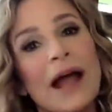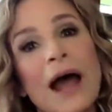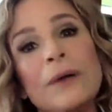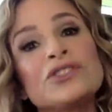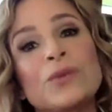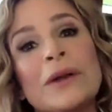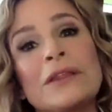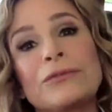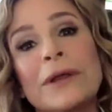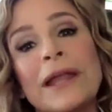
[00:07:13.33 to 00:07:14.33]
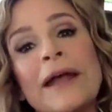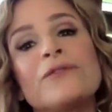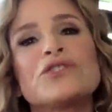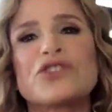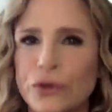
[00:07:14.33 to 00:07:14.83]
Yeah. I was 23, Kev
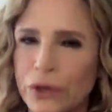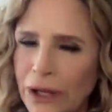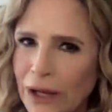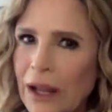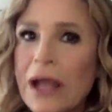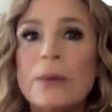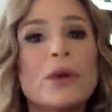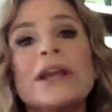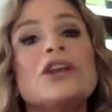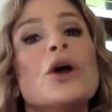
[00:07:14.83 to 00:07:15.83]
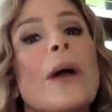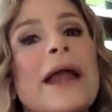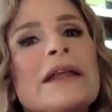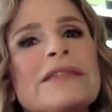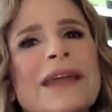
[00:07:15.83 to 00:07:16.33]
was 30. We didn't know
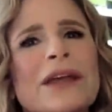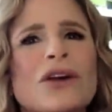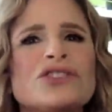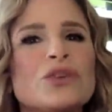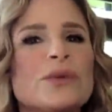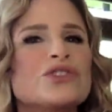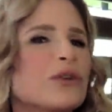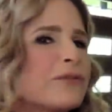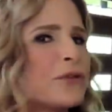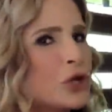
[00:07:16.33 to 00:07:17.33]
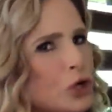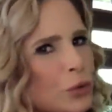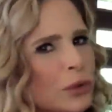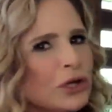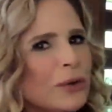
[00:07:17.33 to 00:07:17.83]
anything. And also, we sort of knew
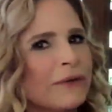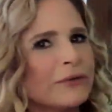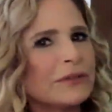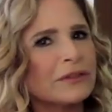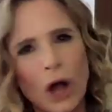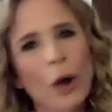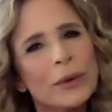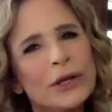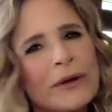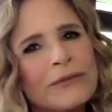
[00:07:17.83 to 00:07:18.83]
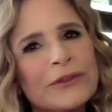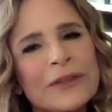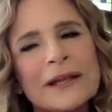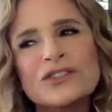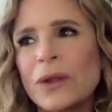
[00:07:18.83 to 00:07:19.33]
we knew every, thought we knew
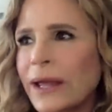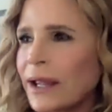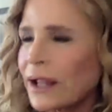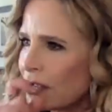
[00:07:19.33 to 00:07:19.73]
everything. So, like,